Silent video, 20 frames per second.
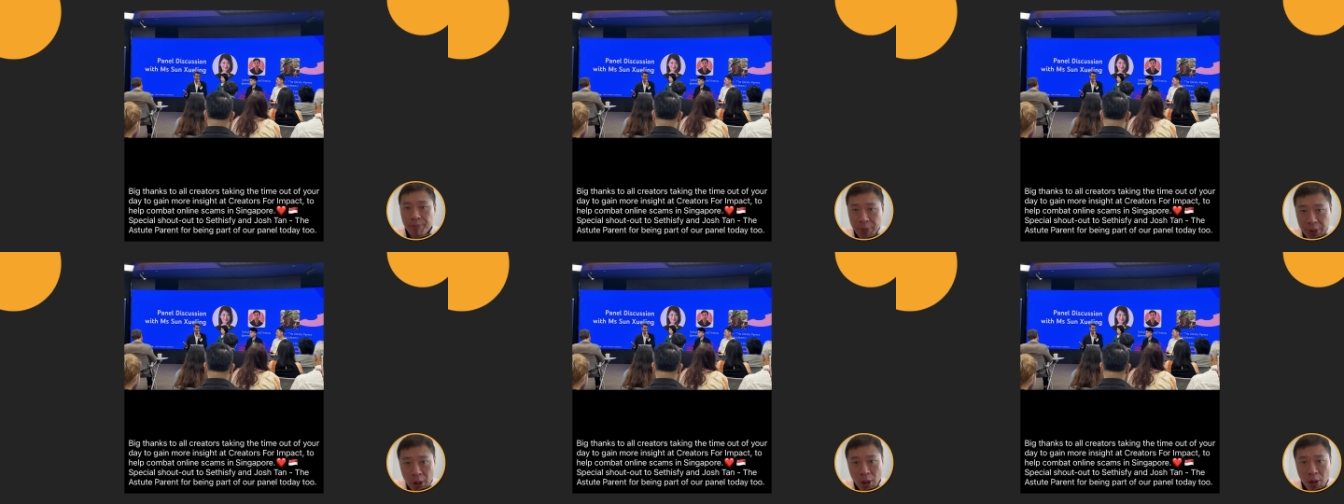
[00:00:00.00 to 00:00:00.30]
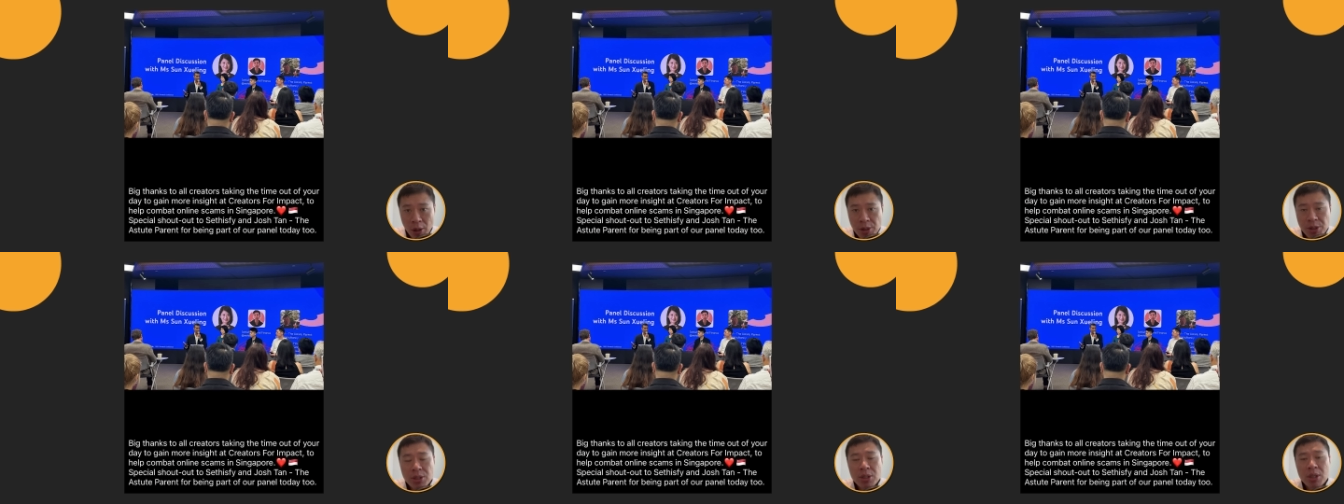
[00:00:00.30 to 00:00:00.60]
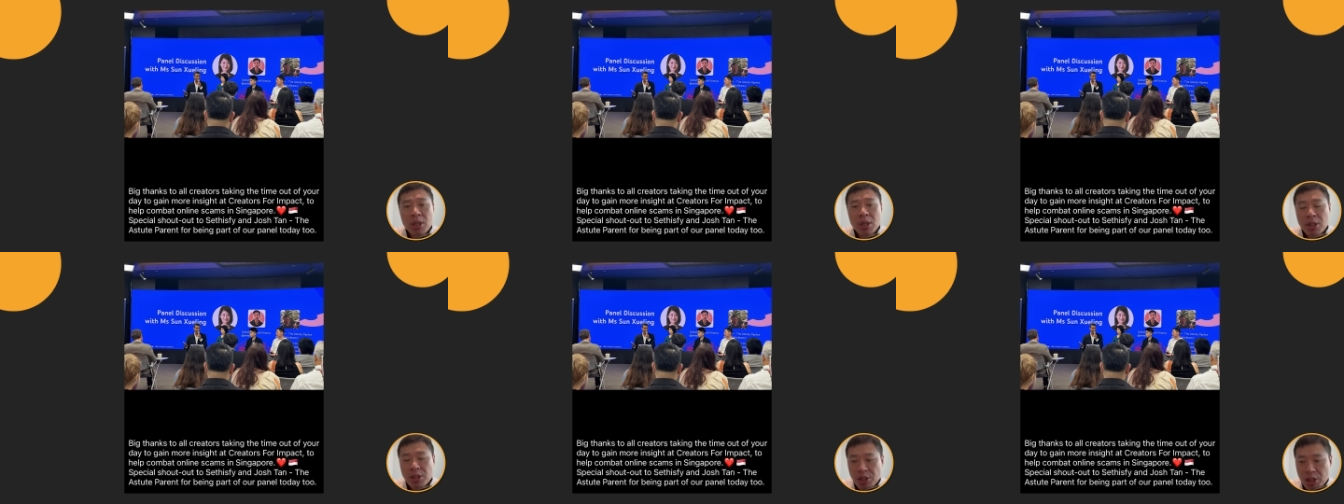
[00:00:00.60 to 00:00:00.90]
Because
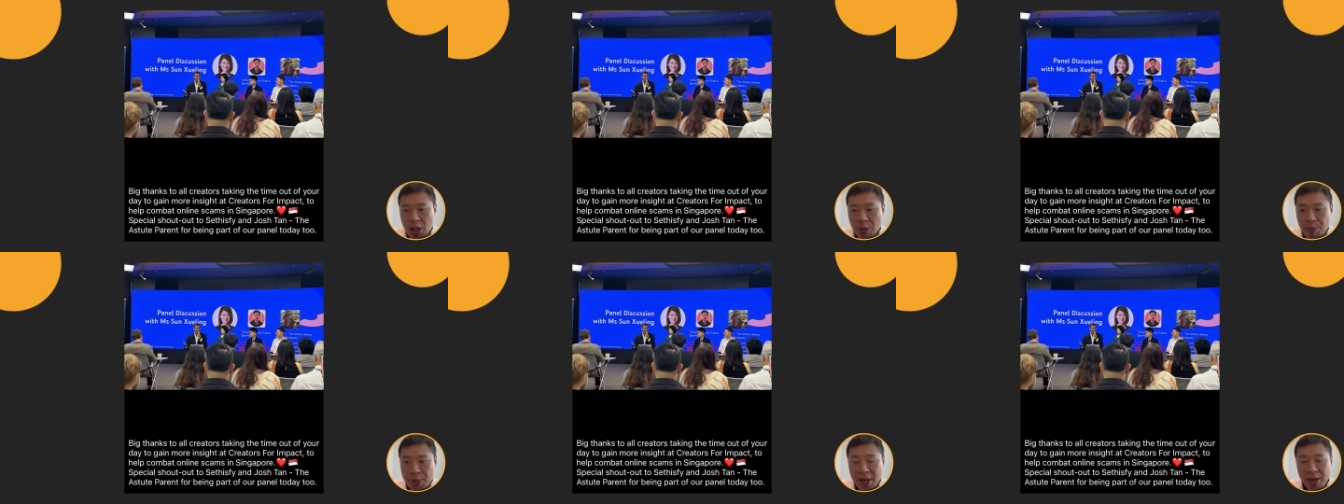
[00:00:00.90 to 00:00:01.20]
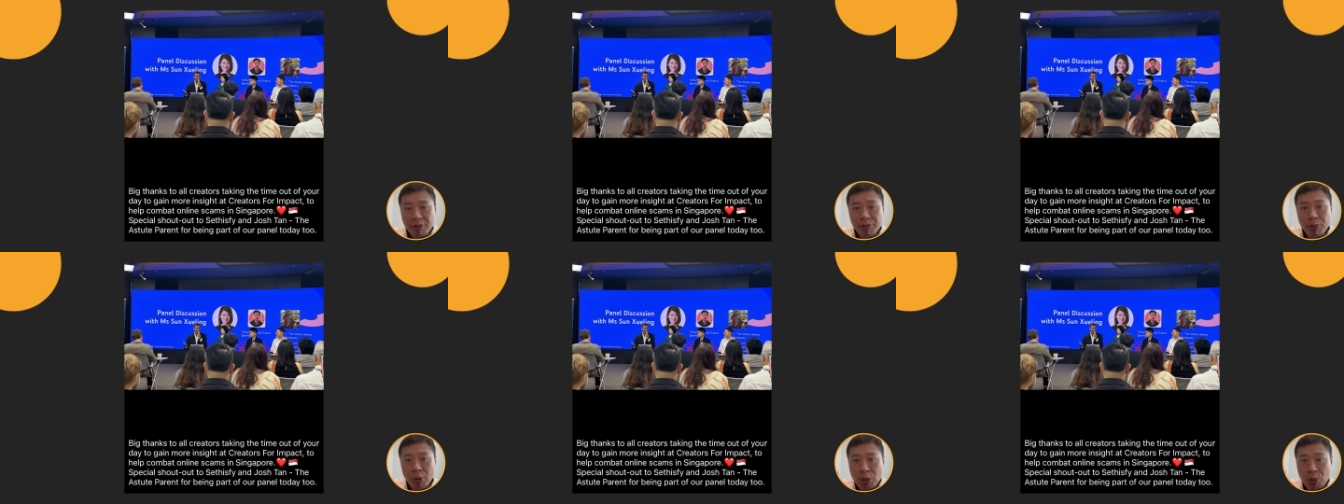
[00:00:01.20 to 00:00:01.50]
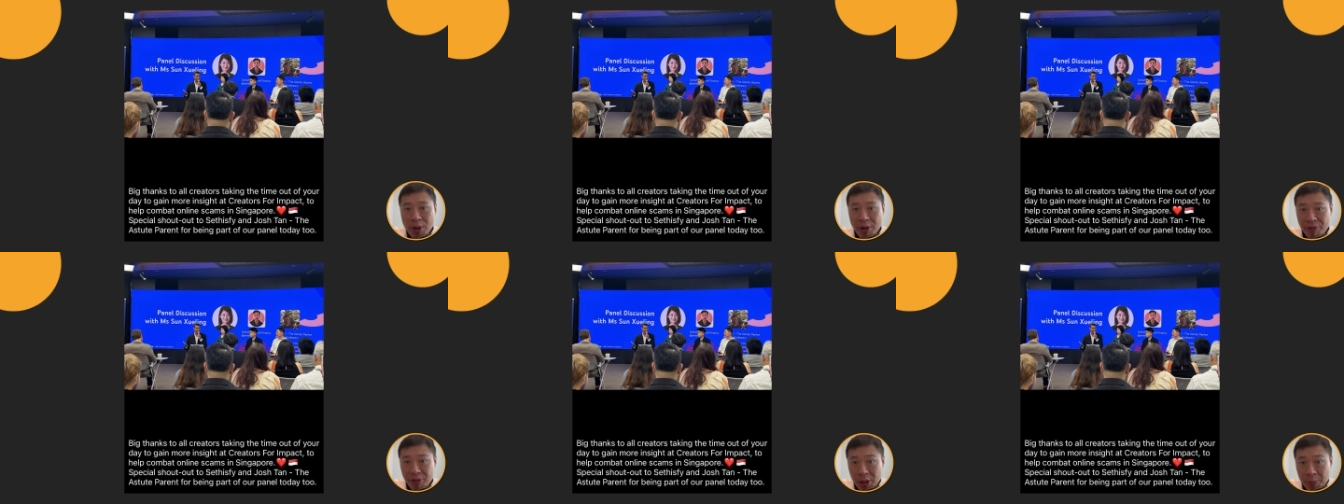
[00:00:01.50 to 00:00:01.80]
C P F, when
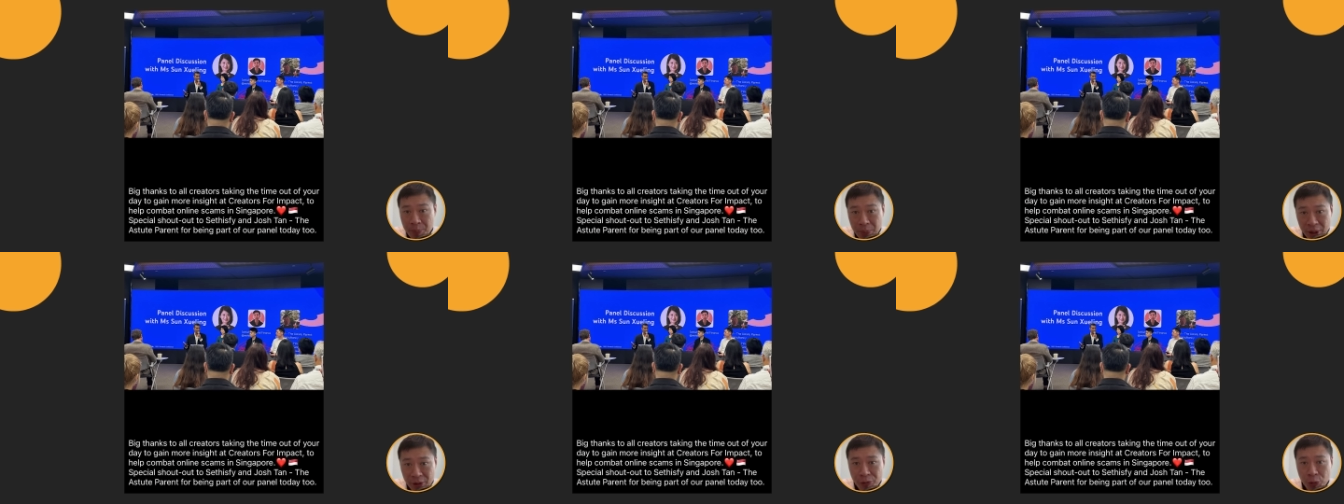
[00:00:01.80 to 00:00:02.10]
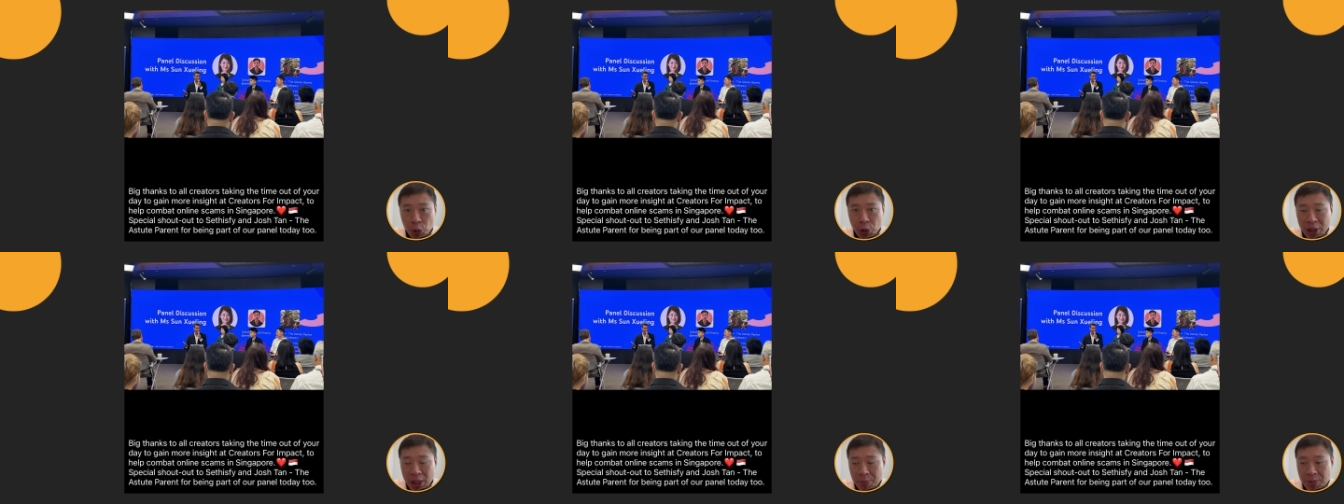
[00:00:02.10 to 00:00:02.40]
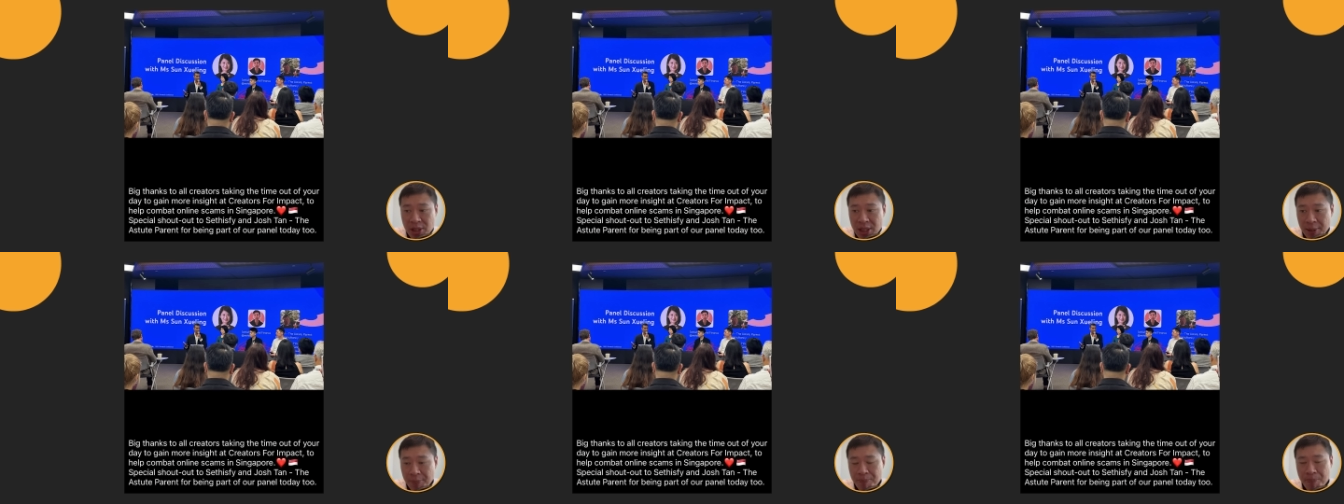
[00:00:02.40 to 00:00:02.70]
you have above full
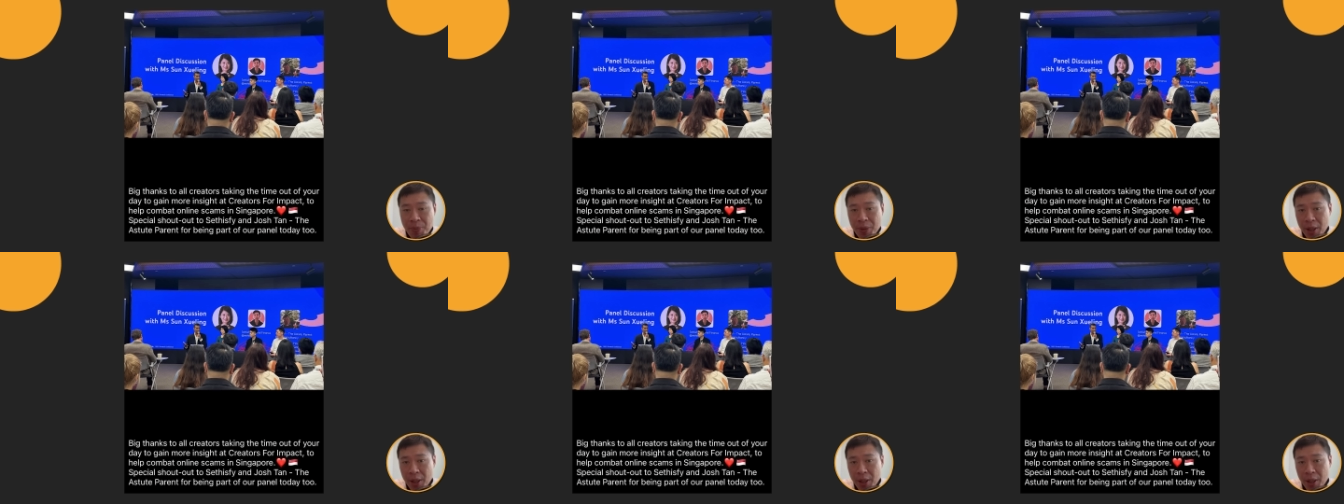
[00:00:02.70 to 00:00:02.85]
retirement sum,